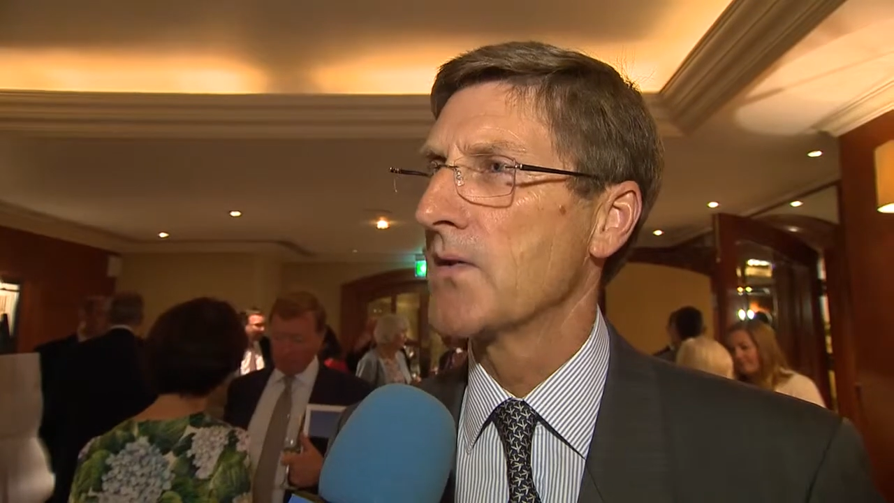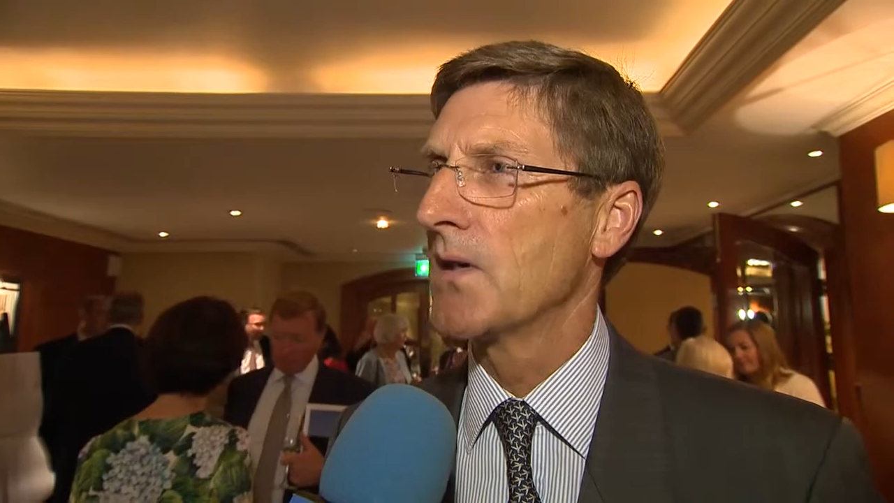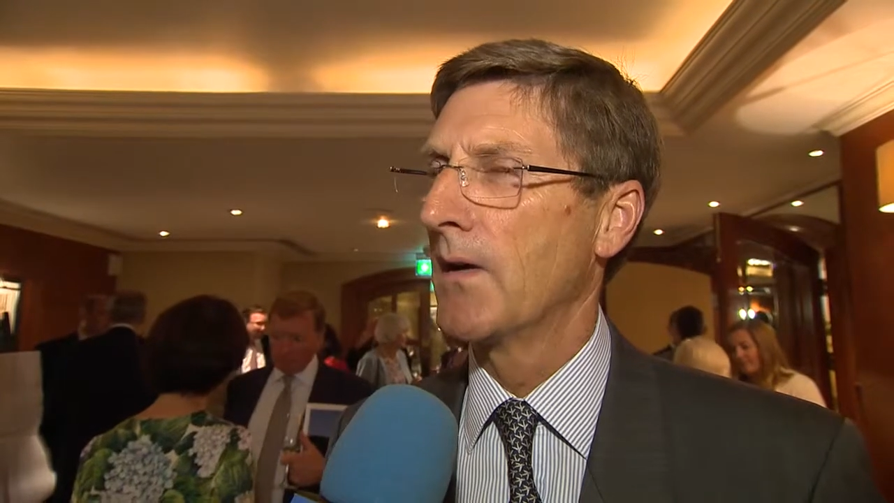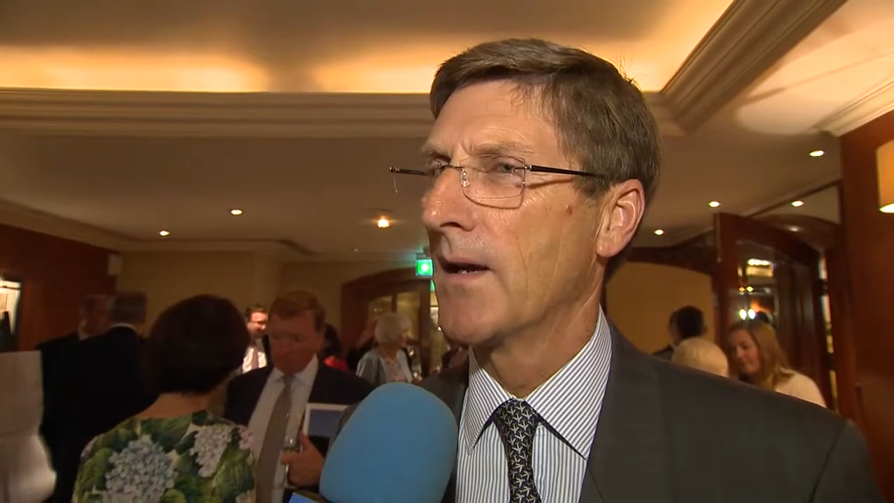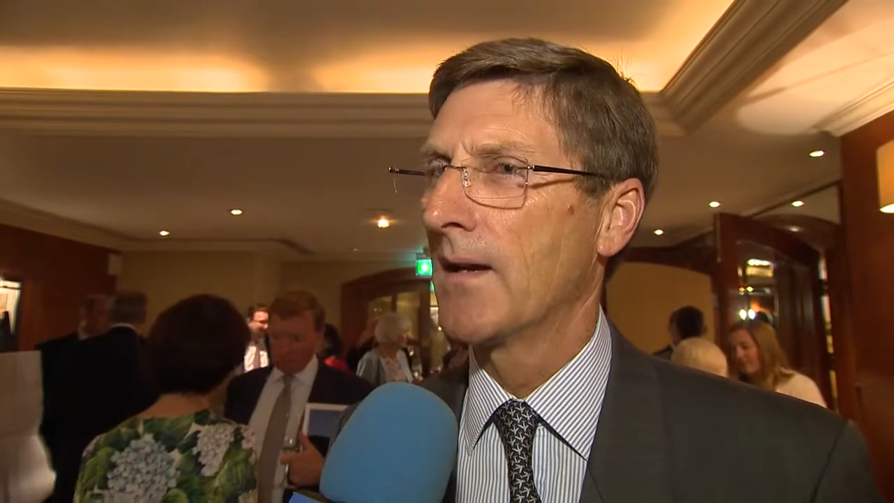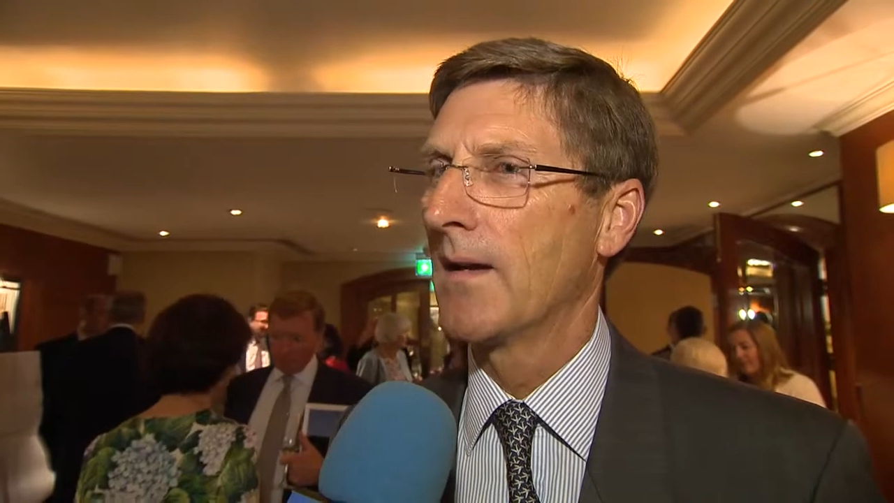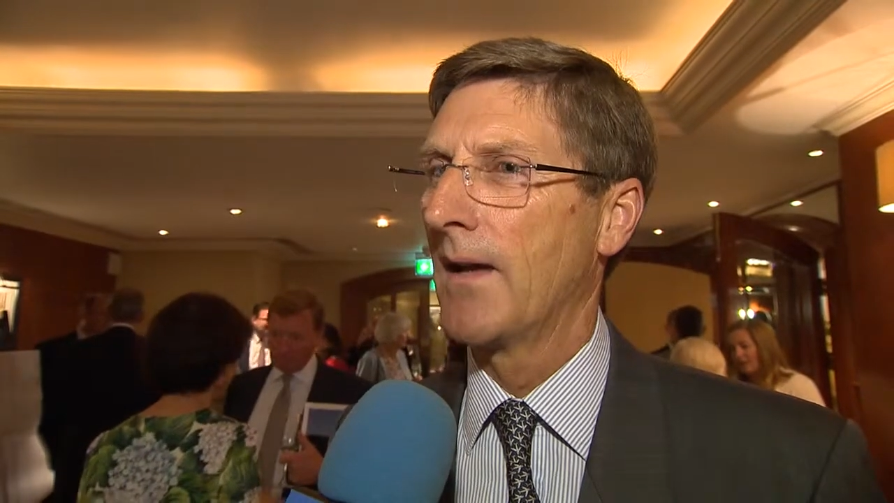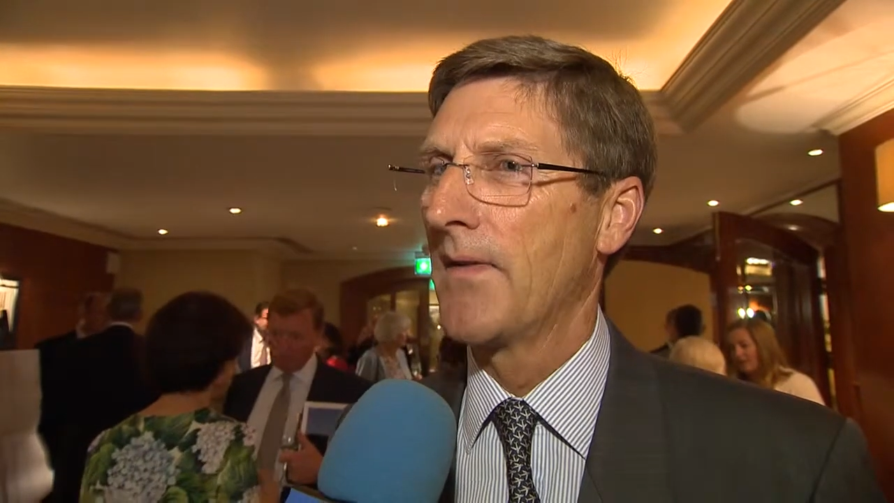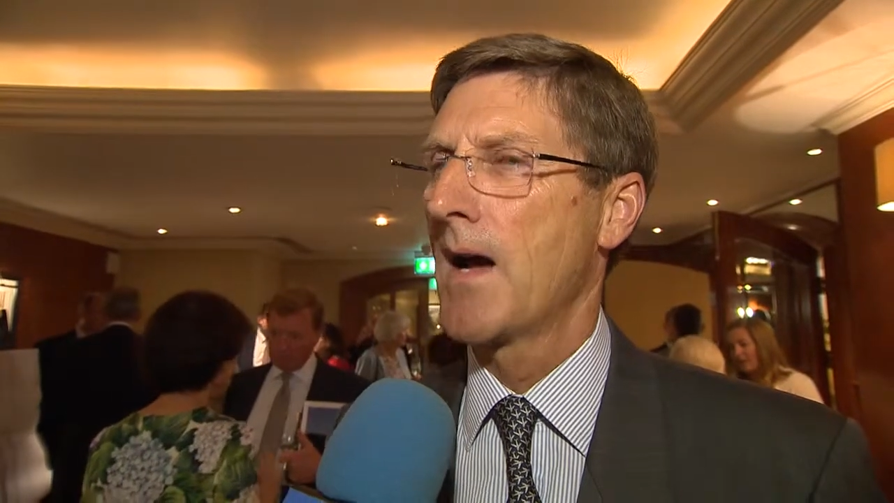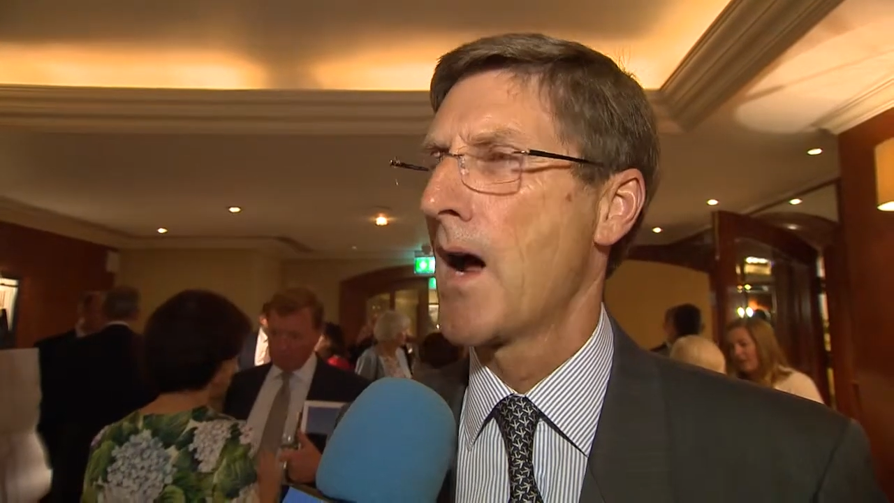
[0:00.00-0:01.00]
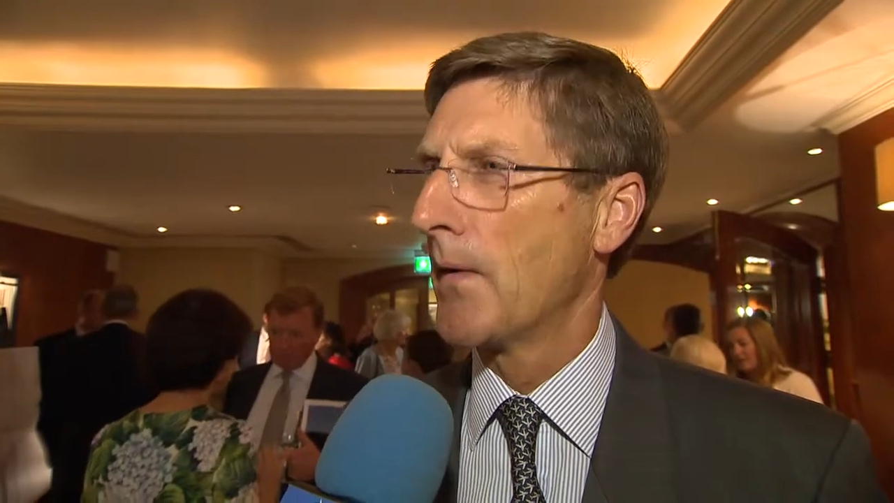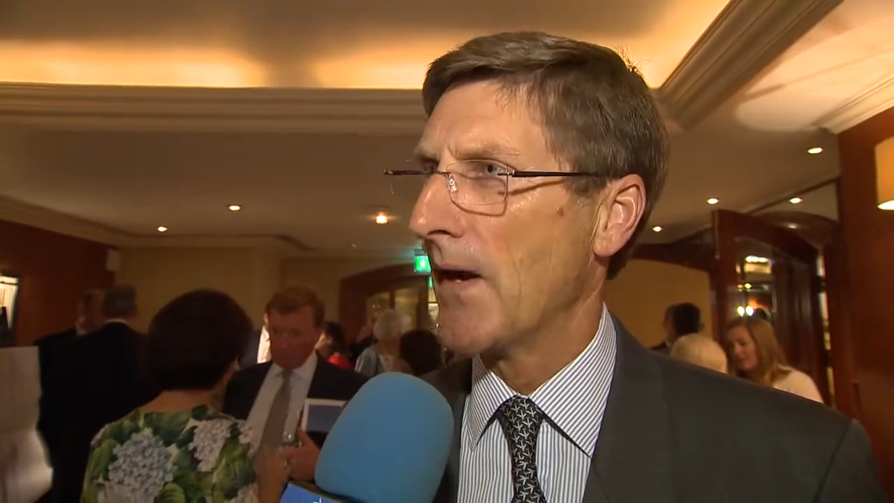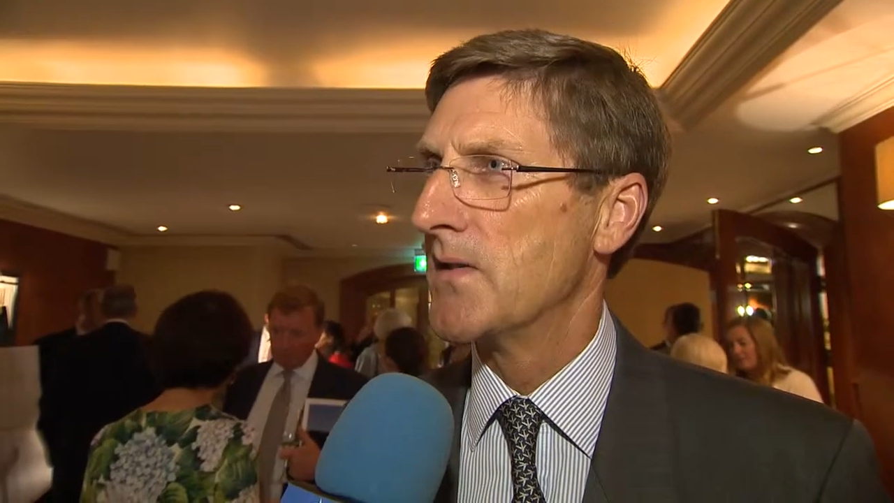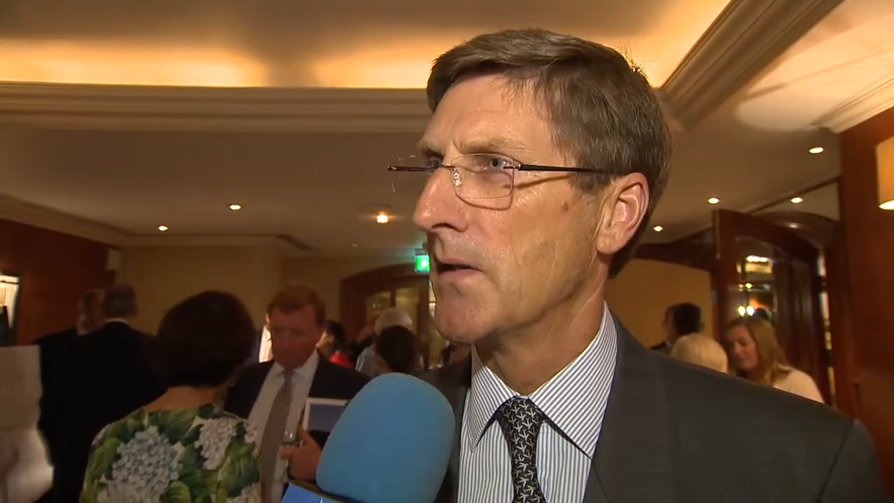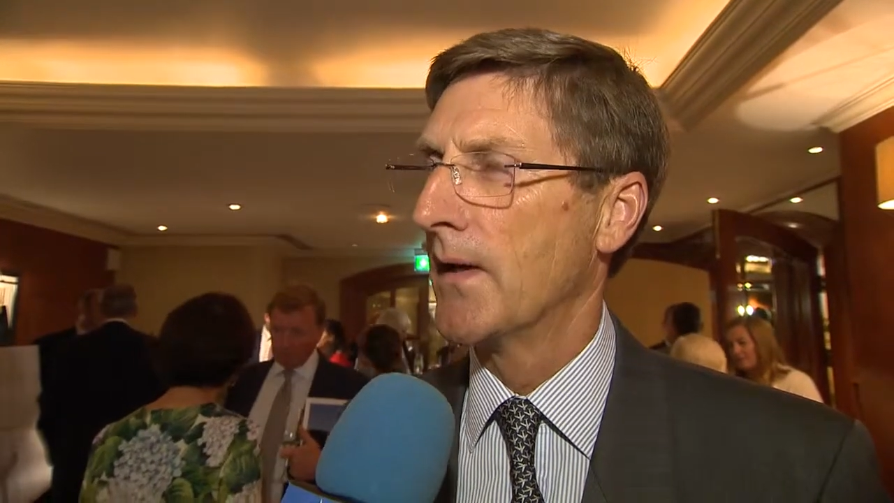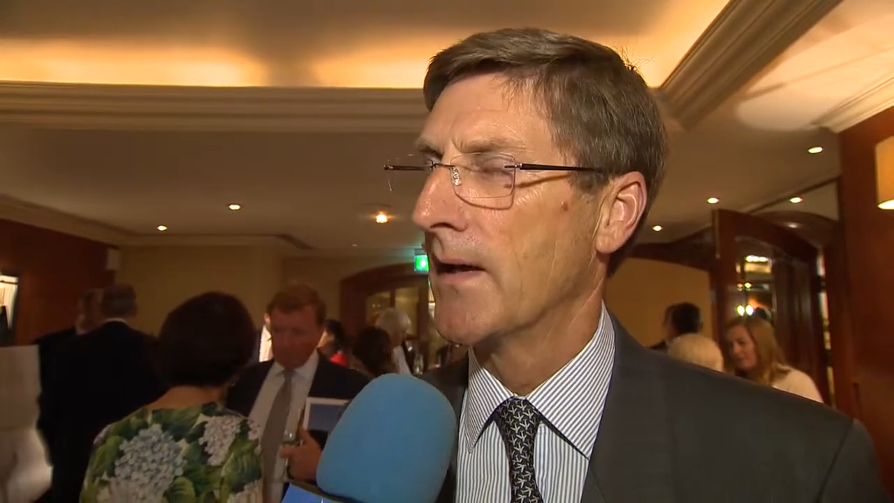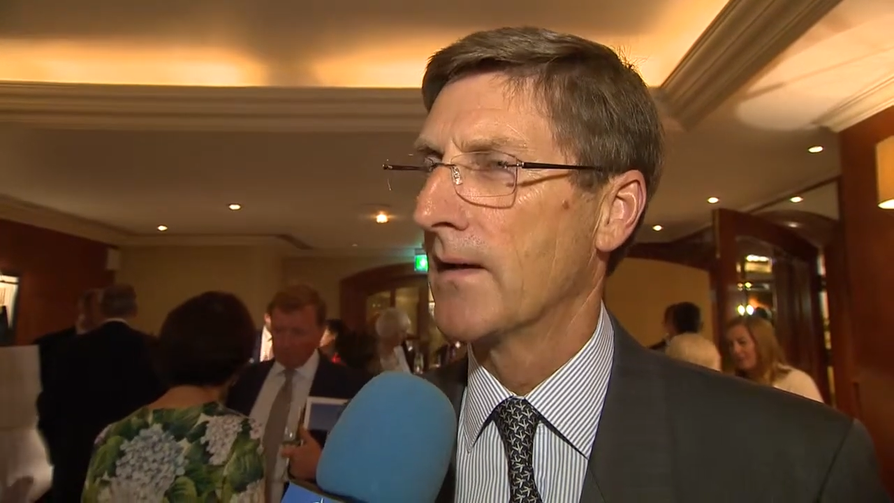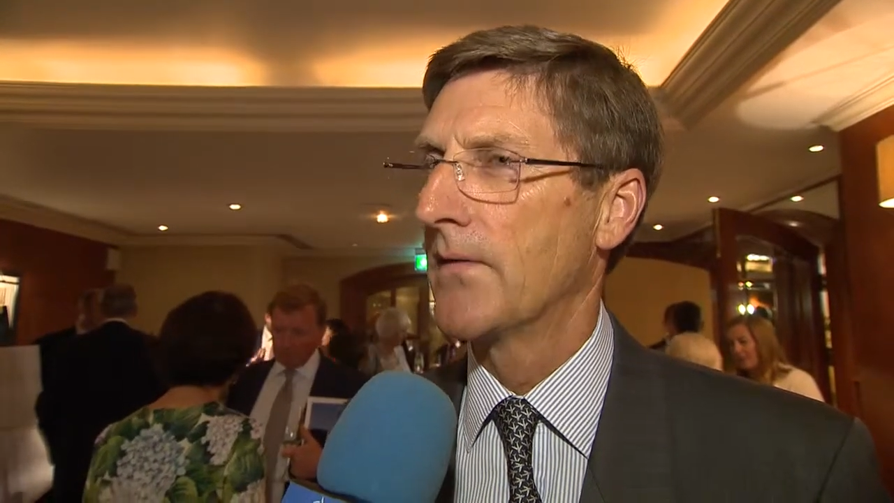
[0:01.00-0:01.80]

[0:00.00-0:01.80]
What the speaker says: are doing, and the ROA doing,